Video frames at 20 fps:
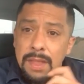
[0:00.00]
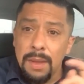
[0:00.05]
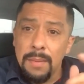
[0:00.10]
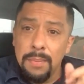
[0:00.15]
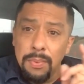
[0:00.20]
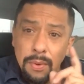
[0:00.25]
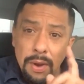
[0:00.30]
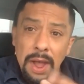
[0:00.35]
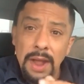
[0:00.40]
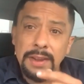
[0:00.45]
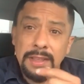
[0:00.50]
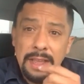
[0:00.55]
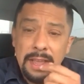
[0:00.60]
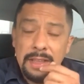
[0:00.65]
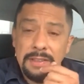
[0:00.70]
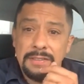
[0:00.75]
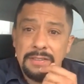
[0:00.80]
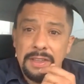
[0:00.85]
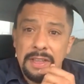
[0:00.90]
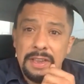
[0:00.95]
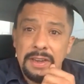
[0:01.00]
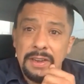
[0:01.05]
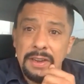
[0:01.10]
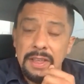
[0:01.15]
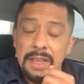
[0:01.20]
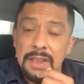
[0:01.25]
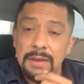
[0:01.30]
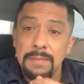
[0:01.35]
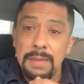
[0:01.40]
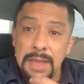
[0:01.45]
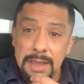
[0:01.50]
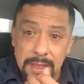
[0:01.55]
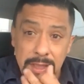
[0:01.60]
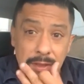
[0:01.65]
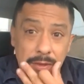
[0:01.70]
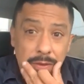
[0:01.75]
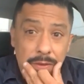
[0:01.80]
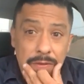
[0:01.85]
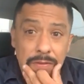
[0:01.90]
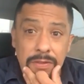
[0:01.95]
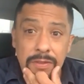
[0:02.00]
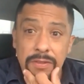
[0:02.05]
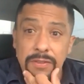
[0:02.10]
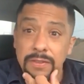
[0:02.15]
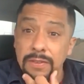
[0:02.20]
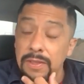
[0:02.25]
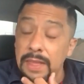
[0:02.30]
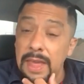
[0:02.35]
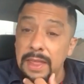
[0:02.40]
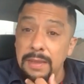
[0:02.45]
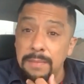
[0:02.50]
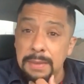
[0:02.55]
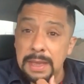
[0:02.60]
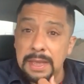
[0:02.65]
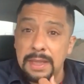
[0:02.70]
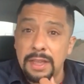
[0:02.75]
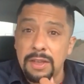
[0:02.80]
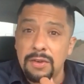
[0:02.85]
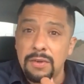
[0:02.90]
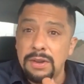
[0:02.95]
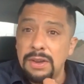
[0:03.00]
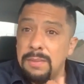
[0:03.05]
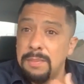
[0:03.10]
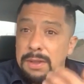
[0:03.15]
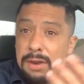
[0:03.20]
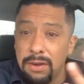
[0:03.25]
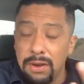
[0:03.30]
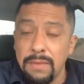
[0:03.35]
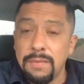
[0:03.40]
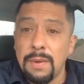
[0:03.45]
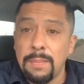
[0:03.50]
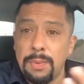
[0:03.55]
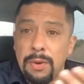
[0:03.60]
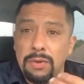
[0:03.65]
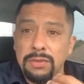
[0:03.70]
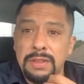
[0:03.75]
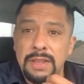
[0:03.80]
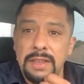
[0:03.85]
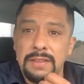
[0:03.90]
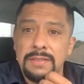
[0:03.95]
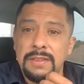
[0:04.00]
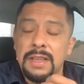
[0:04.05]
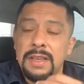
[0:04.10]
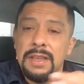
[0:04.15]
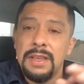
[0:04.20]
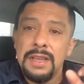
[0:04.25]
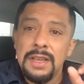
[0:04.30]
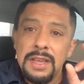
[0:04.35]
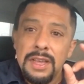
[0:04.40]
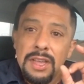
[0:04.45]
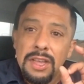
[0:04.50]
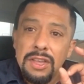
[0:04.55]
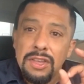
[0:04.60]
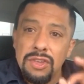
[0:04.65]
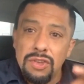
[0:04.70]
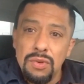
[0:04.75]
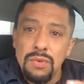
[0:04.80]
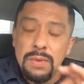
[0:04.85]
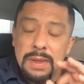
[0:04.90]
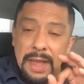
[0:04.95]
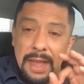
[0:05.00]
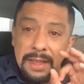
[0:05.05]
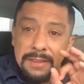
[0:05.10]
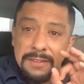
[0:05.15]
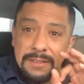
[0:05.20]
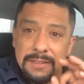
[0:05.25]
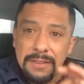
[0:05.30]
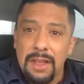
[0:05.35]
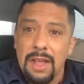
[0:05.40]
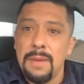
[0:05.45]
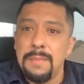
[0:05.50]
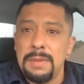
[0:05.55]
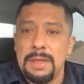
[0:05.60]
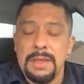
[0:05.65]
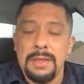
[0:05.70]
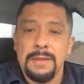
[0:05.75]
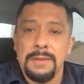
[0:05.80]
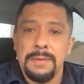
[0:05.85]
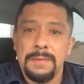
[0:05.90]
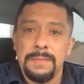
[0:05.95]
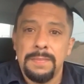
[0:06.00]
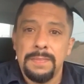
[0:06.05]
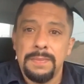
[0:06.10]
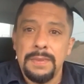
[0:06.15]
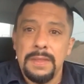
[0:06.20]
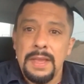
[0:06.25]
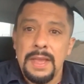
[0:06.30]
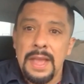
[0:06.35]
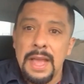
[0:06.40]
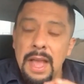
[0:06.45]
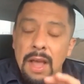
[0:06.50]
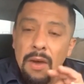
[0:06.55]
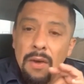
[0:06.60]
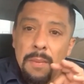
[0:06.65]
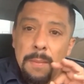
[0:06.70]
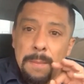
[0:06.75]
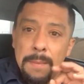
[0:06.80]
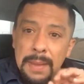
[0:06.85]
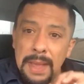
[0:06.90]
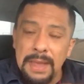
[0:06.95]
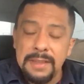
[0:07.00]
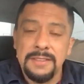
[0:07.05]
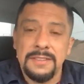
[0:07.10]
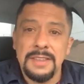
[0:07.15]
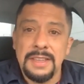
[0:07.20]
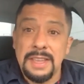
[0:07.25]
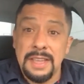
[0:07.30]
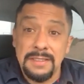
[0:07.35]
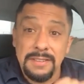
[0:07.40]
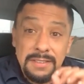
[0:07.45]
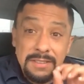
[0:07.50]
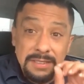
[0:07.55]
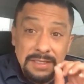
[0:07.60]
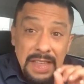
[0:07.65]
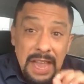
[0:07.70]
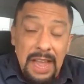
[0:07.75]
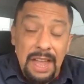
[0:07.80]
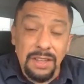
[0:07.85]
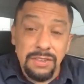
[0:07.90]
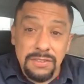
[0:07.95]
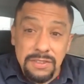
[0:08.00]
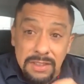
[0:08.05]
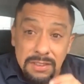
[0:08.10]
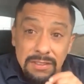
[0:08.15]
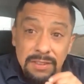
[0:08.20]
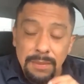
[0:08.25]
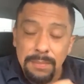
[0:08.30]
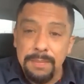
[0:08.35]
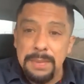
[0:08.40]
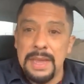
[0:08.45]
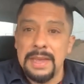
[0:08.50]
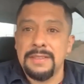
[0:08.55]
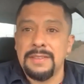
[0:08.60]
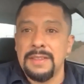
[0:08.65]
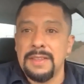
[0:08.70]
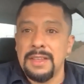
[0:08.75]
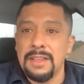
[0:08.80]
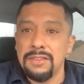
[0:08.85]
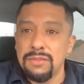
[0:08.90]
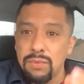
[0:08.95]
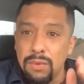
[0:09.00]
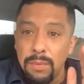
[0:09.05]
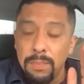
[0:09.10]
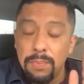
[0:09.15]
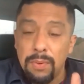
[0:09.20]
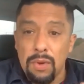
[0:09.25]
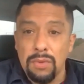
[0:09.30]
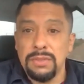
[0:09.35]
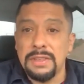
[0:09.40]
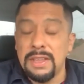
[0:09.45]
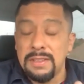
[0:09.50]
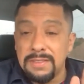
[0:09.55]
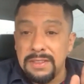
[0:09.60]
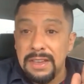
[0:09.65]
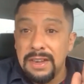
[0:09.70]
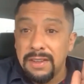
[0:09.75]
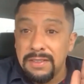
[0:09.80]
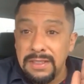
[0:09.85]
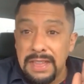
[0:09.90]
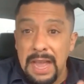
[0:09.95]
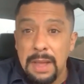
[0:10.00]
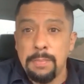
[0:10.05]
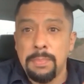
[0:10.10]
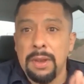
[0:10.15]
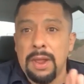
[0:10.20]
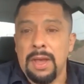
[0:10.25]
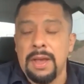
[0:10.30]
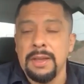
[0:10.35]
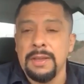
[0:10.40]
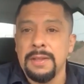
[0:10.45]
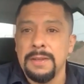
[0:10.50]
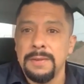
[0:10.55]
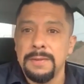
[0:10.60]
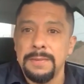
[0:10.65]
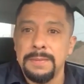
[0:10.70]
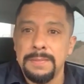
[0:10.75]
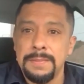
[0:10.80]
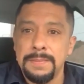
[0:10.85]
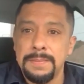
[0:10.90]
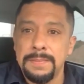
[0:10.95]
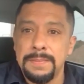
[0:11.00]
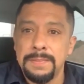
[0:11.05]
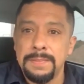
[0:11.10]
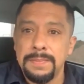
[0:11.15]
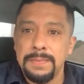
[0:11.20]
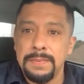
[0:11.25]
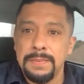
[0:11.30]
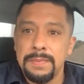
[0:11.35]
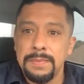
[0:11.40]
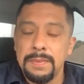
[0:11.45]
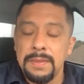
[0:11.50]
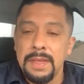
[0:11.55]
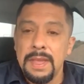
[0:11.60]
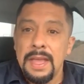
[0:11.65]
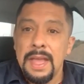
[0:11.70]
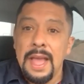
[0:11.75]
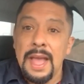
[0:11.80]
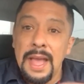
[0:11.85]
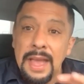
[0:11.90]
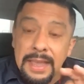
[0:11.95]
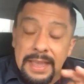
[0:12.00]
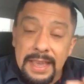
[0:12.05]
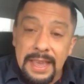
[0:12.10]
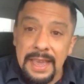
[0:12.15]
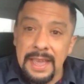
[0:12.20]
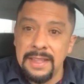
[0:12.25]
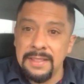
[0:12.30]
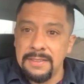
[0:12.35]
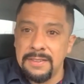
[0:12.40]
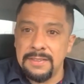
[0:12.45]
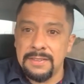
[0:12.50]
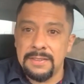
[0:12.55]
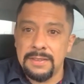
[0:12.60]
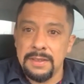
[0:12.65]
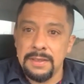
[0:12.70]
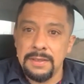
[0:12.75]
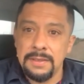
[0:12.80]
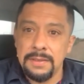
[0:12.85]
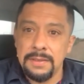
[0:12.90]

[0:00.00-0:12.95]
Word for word: broadcasting in Mexico, Ciudad de Mexico, in the middle of a protest. You guys saw me, how Mexicans, thousands of Mexicans were protesting on that block against